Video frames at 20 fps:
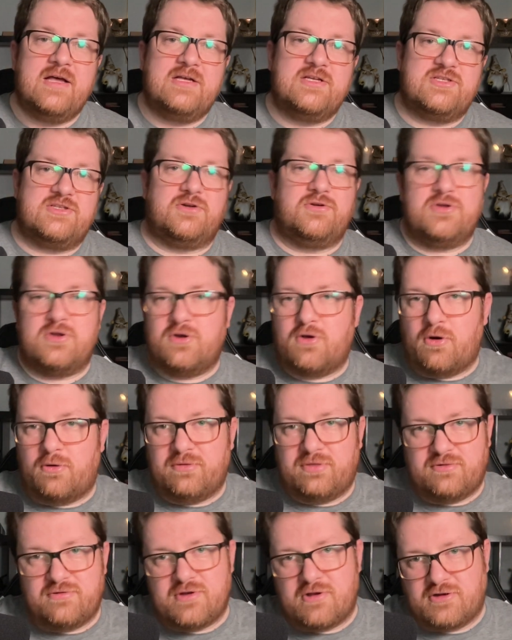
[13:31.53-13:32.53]
So you go
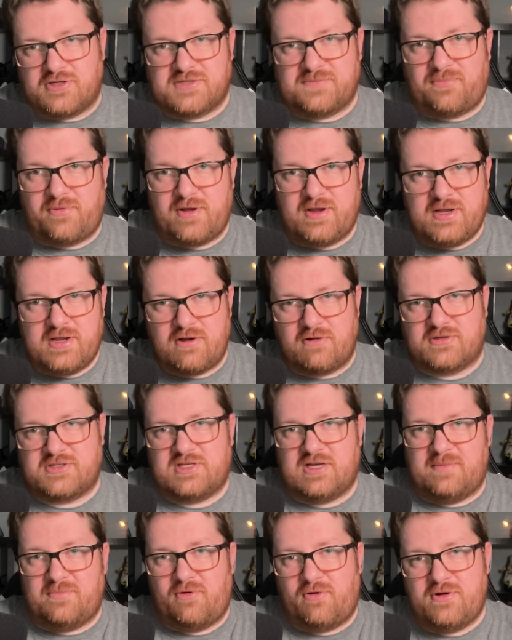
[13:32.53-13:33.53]
through your spring, your
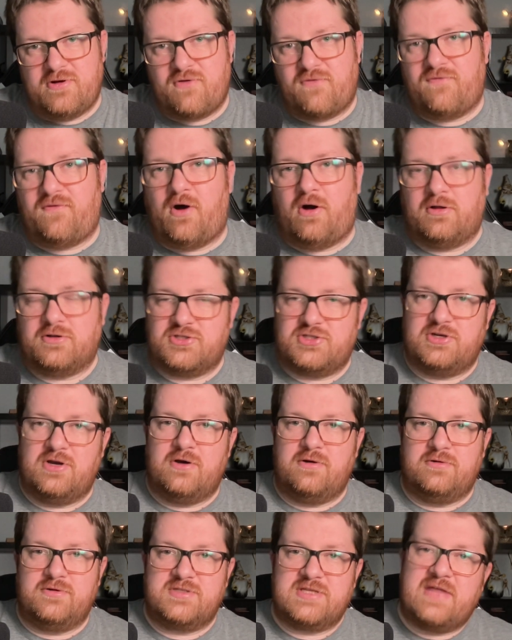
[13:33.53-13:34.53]
summer, and your fall
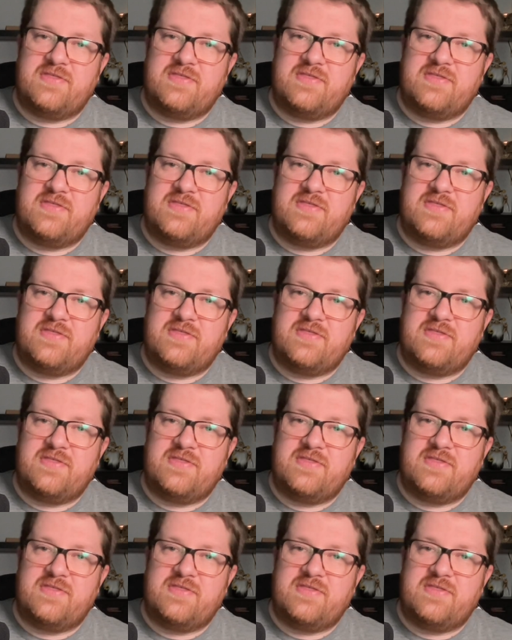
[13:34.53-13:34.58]
shows,